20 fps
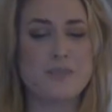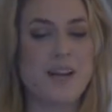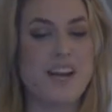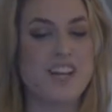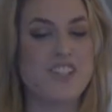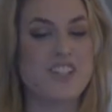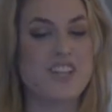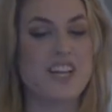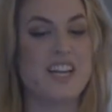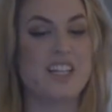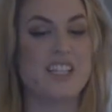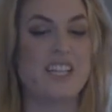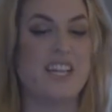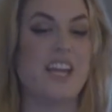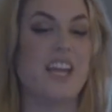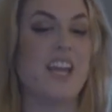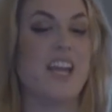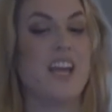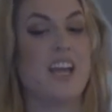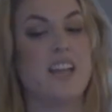project,
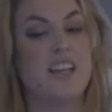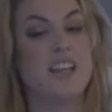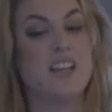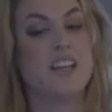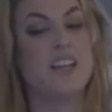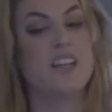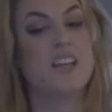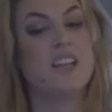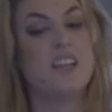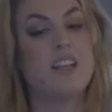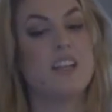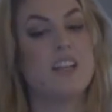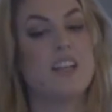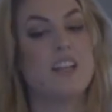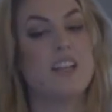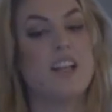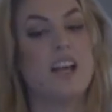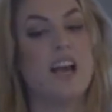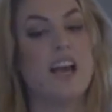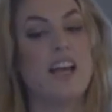and
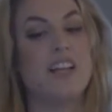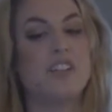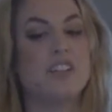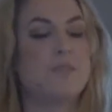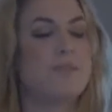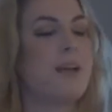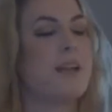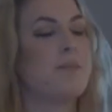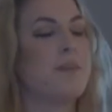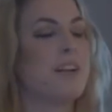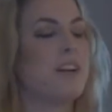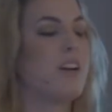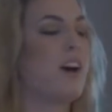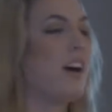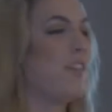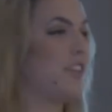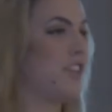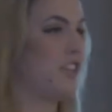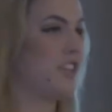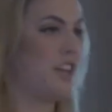I just met him at a
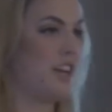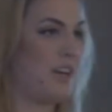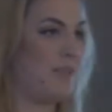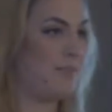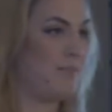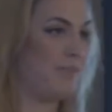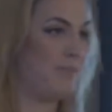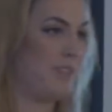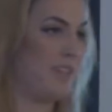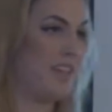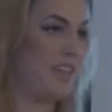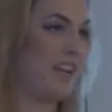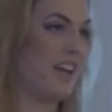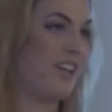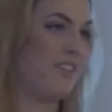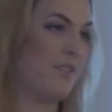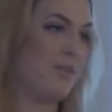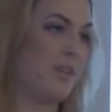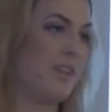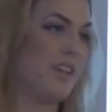coffee shop in
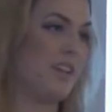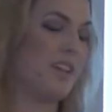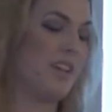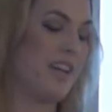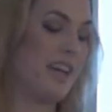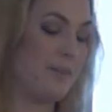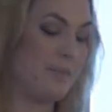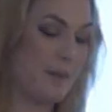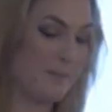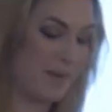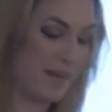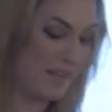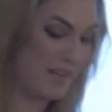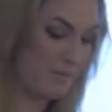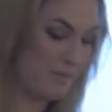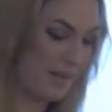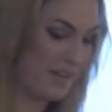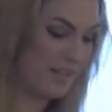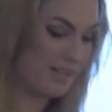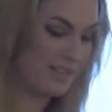California. I had my
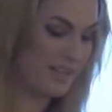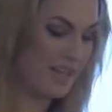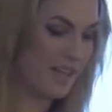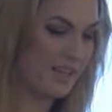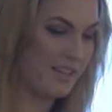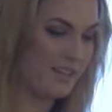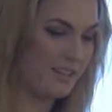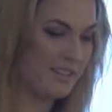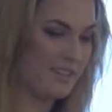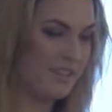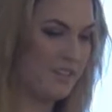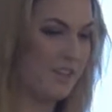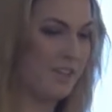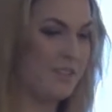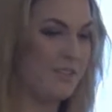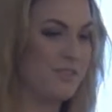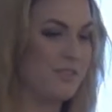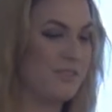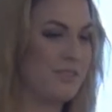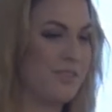painty pants on, you know,
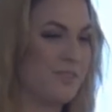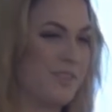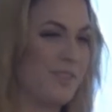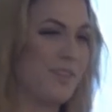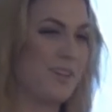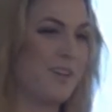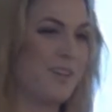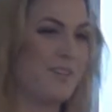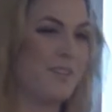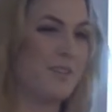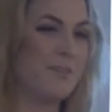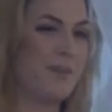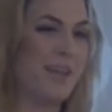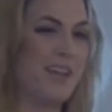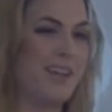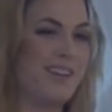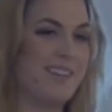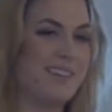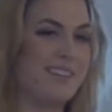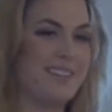with all the
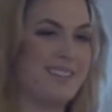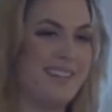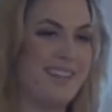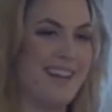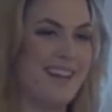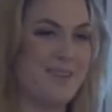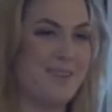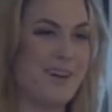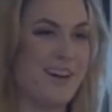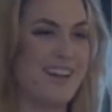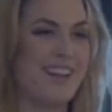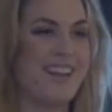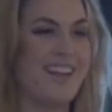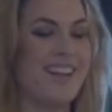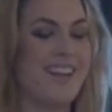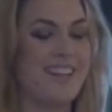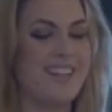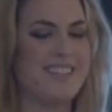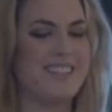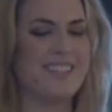paint. And I walk
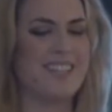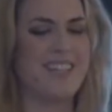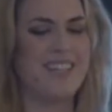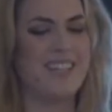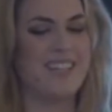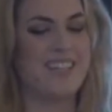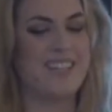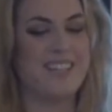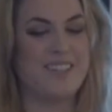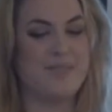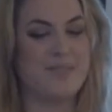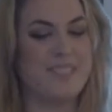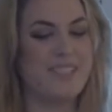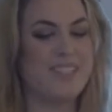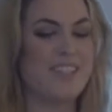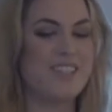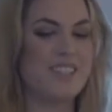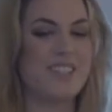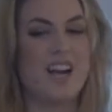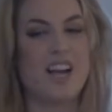in, he's like, we
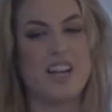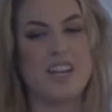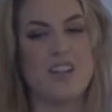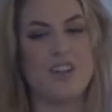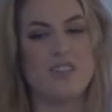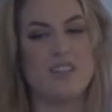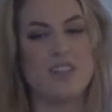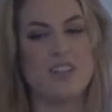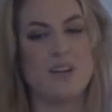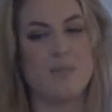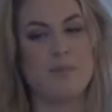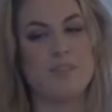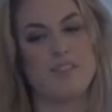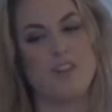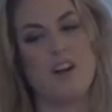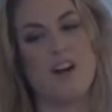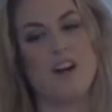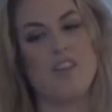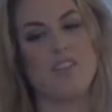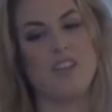start talking over a cup of
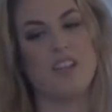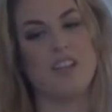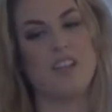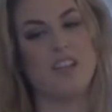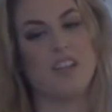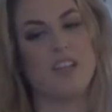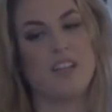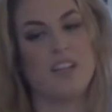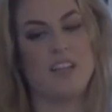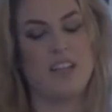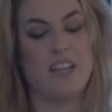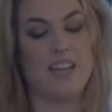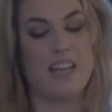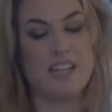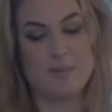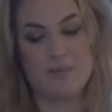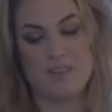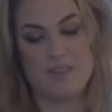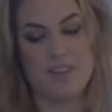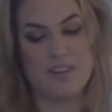coffee. He
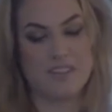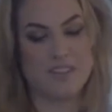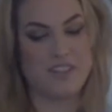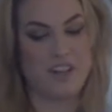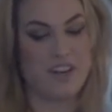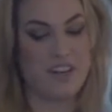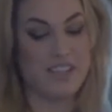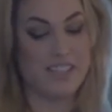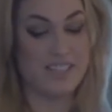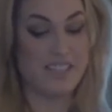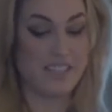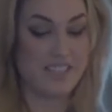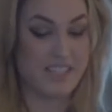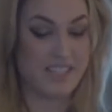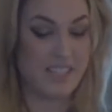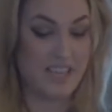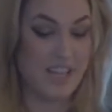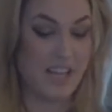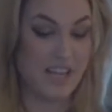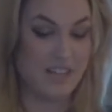asked me if I was an artist. I
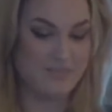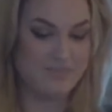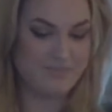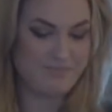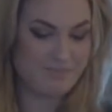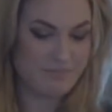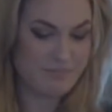said, yeah.